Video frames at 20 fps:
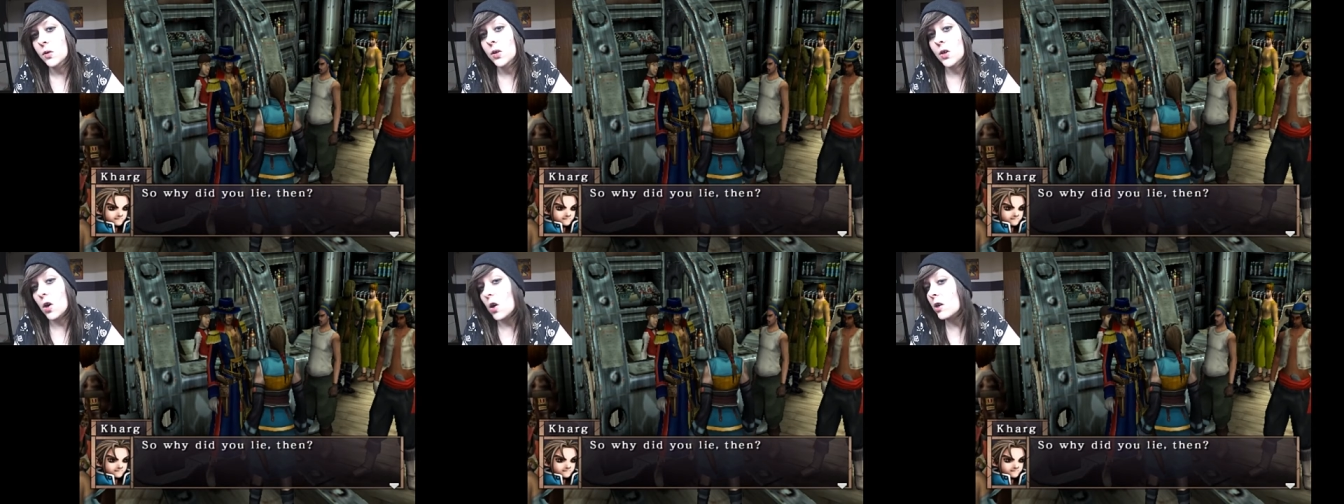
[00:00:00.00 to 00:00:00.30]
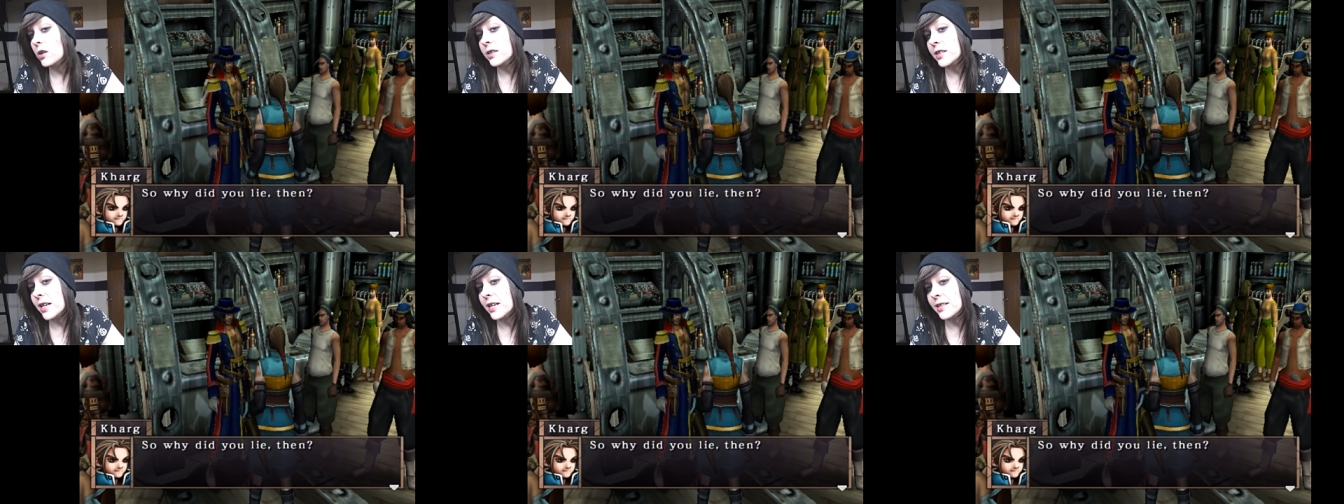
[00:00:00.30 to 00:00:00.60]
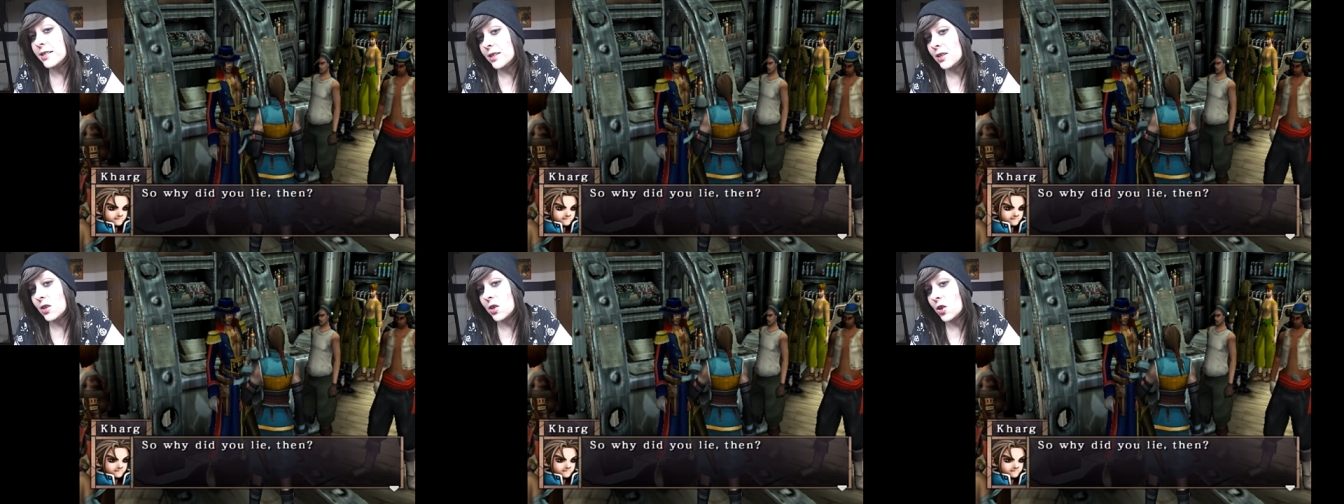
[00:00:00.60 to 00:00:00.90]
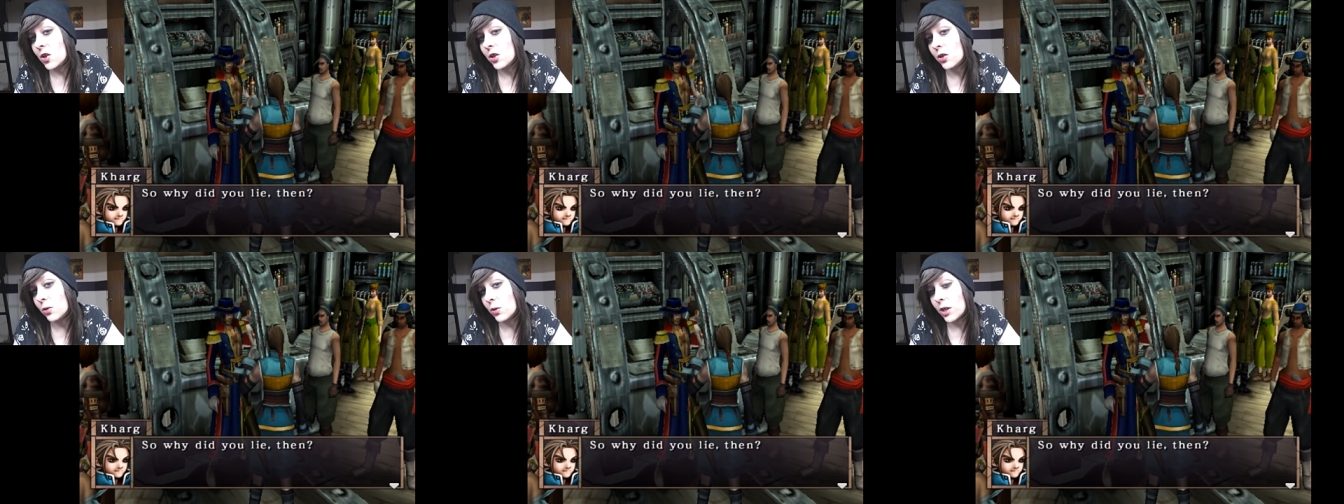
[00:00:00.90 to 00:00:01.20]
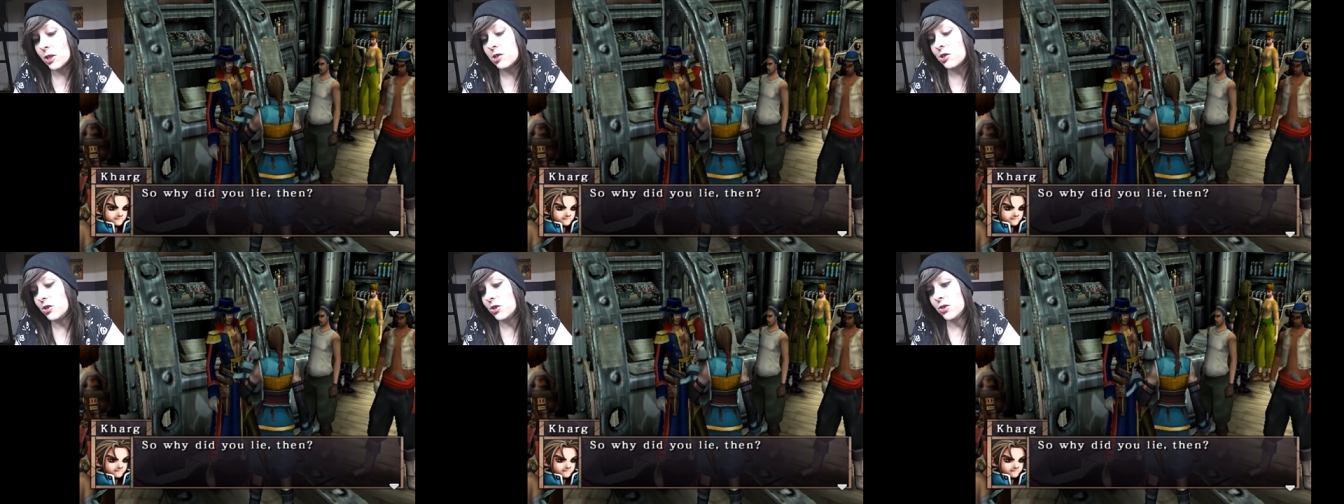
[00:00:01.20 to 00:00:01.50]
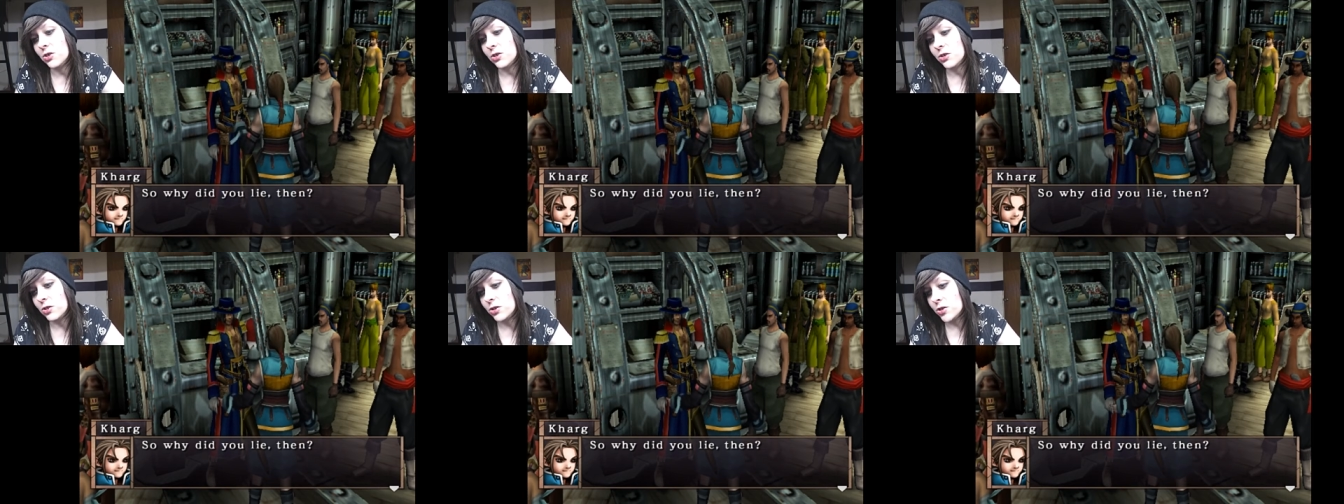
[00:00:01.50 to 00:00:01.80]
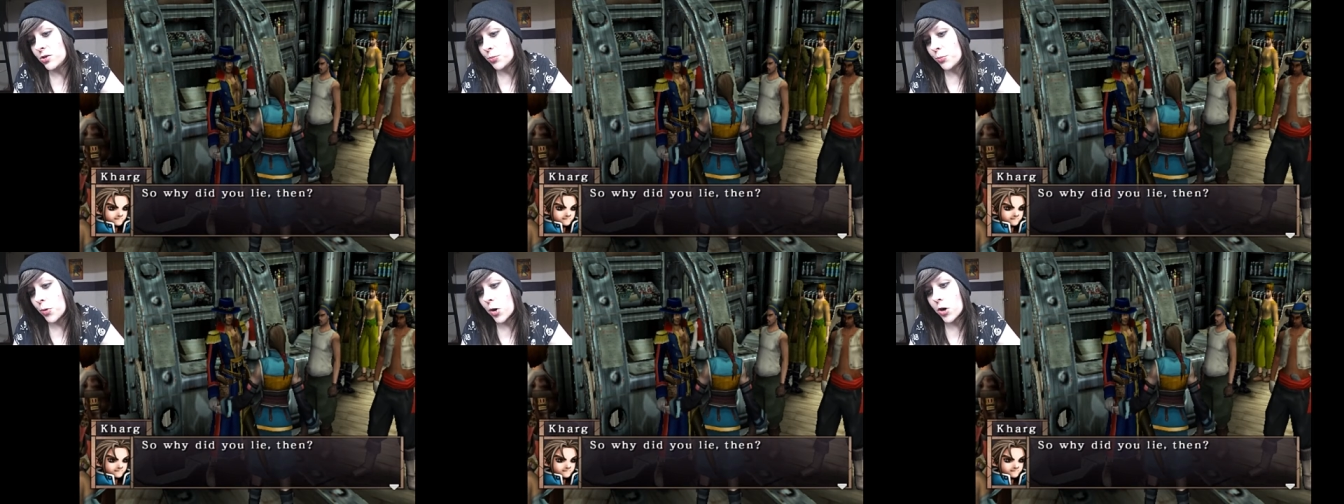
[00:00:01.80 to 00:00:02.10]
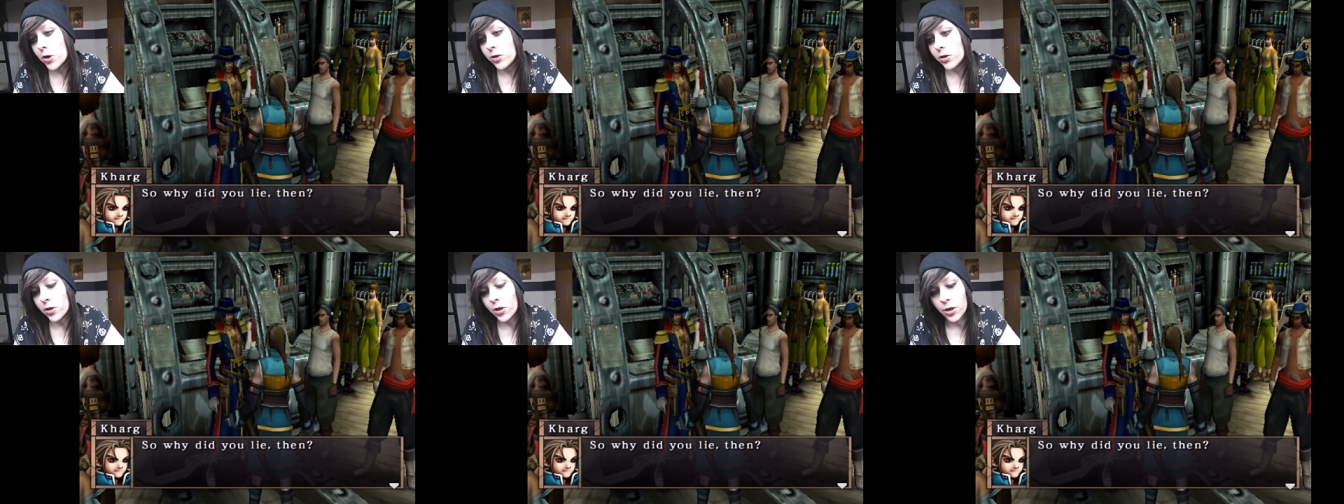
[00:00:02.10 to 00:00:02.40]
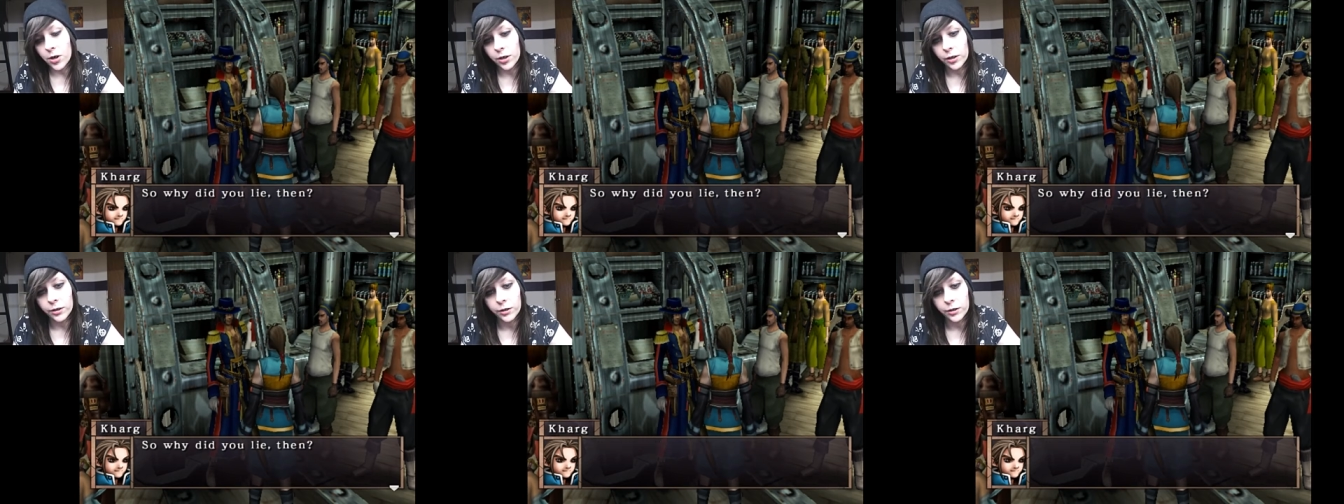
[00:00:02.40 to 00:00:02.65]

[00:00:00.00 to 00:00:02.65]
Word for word: Karg's asking the good questions. You're smart, Karg.